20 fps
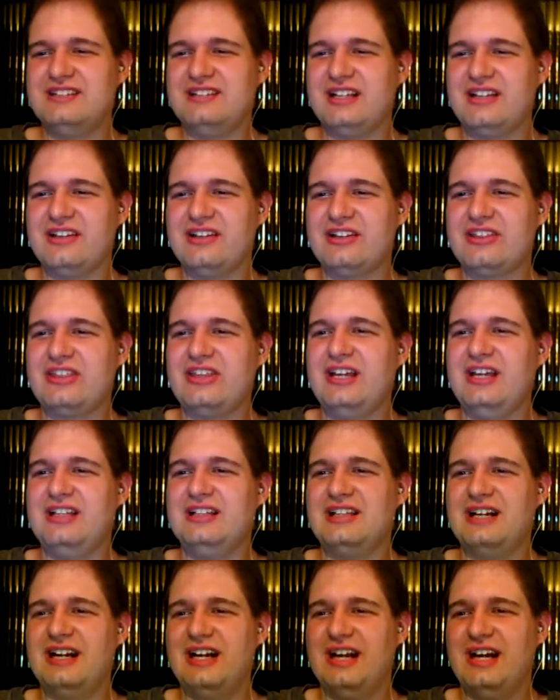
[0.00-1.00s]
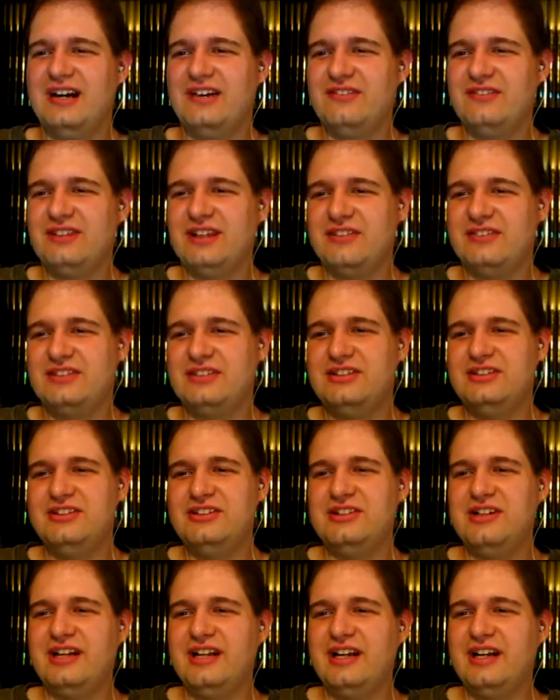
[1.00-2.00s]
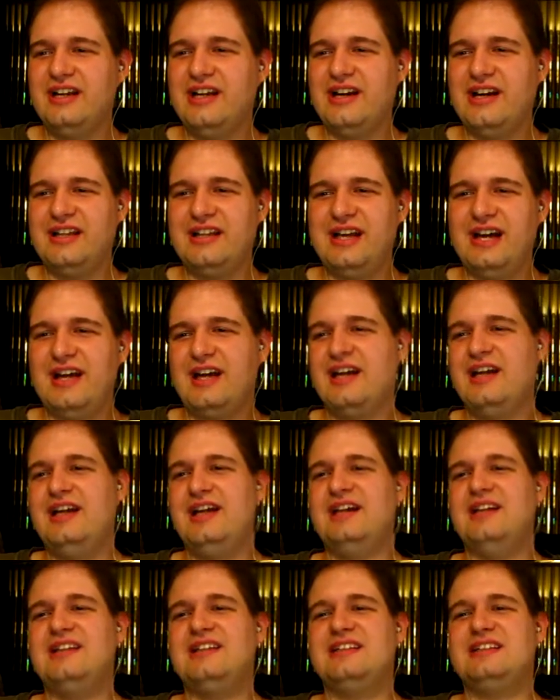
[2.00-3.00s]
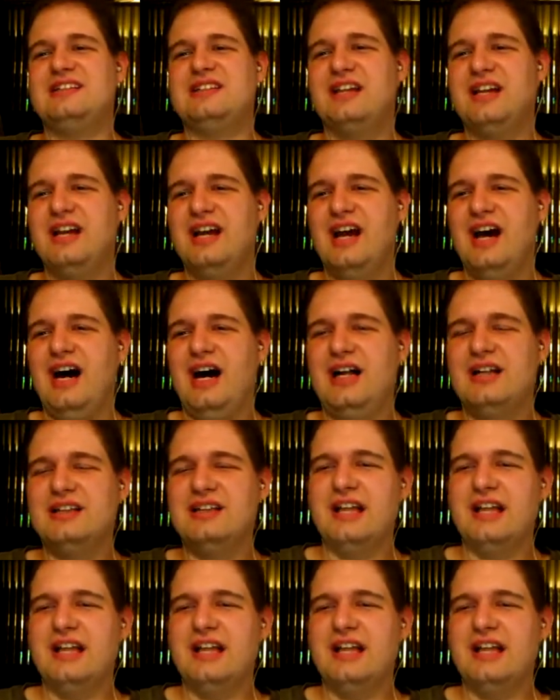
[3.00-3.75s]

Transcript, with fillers: another thing that I have left to do here, and that is a